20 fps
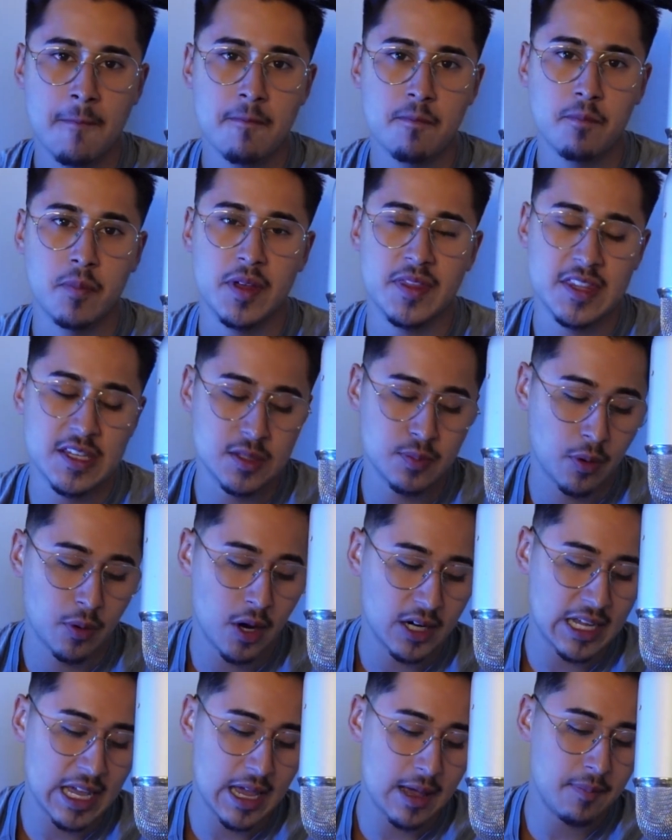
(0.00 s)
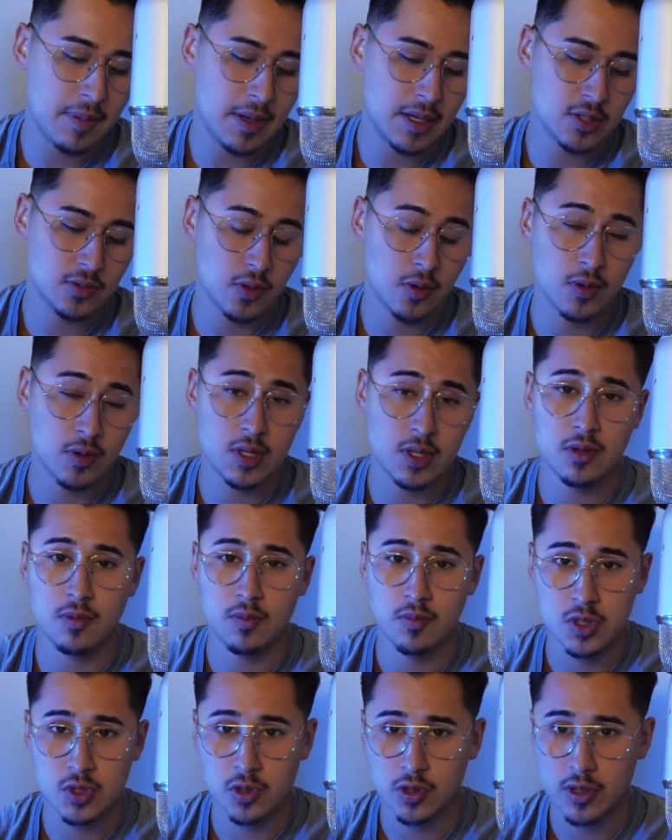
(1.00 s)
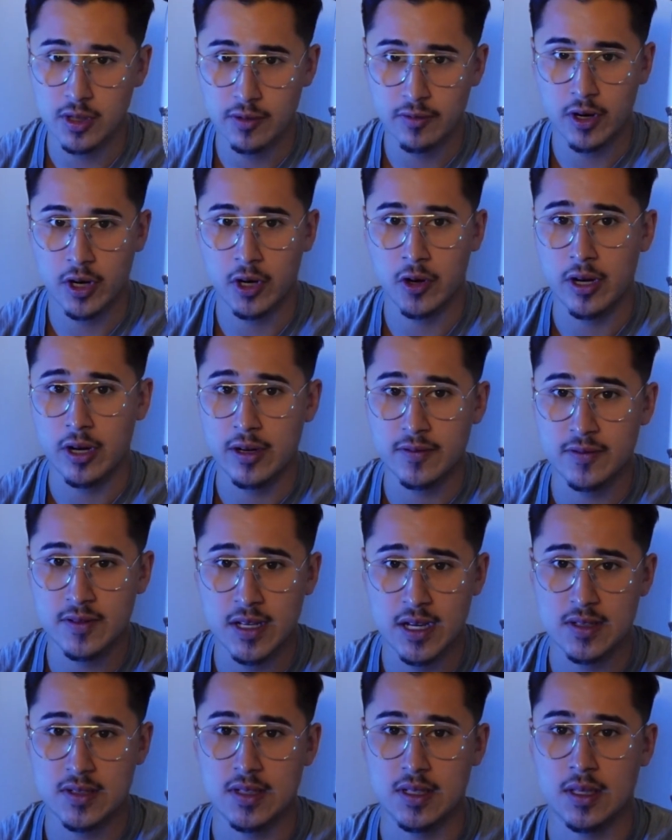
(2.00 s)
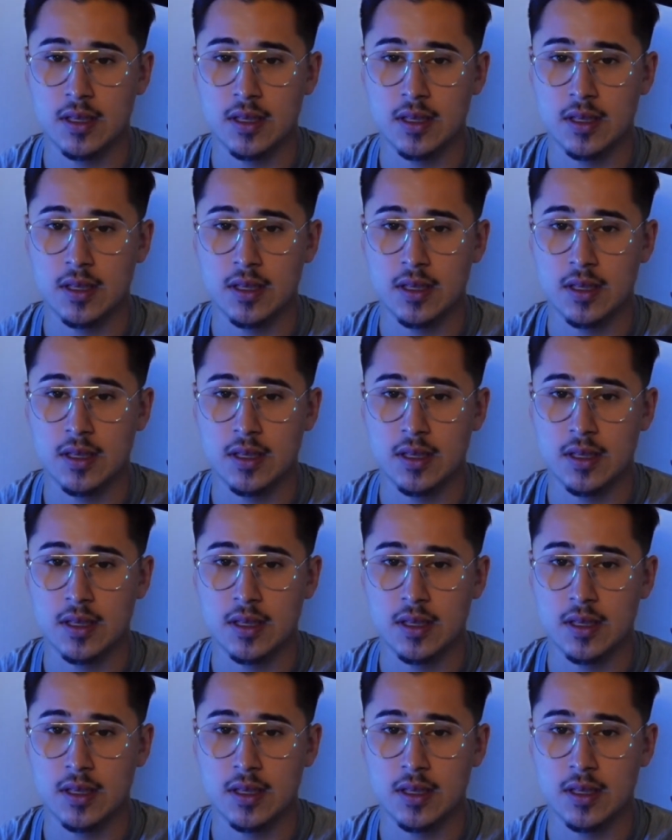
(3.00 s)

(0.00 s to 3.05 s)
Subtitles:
But this broad campaign is where we do majority of our creative testing.